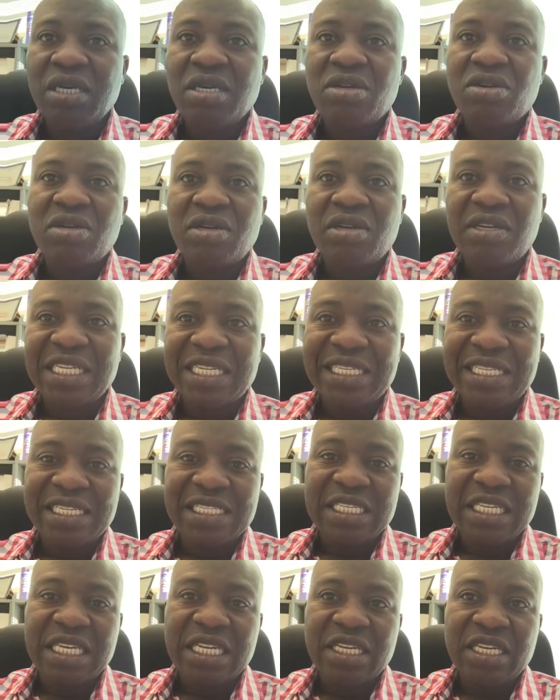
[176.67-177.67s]
role in the
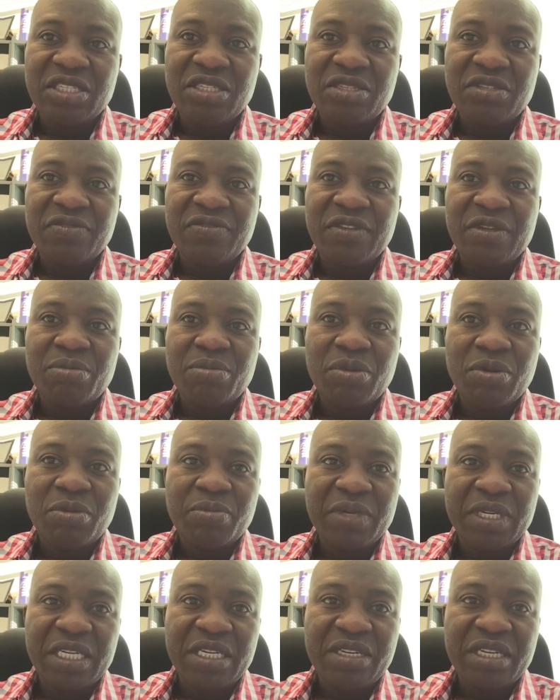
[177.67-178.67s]
selection of the
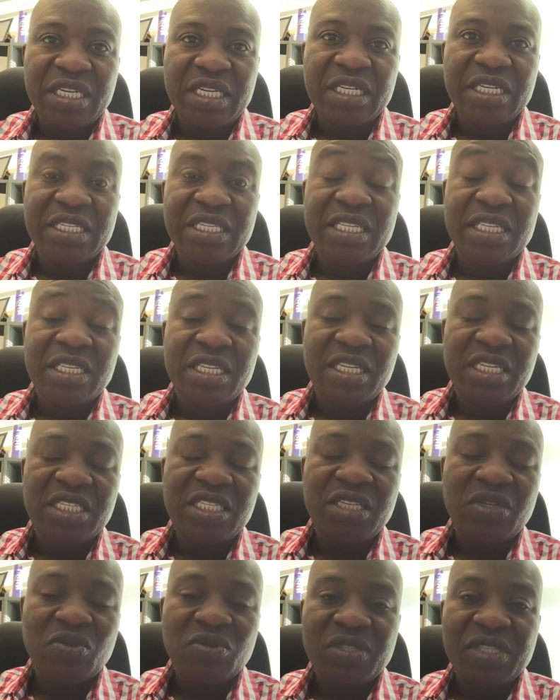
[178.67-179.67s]
appropriate drug, and the
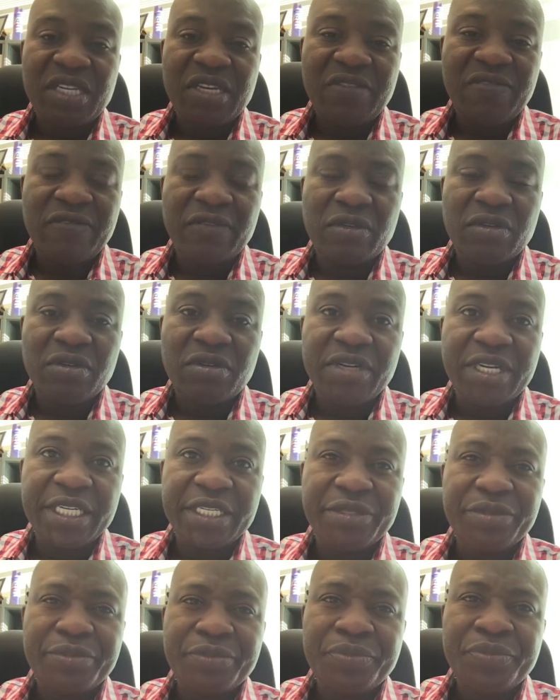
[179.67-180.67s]
seizure was therefore correct.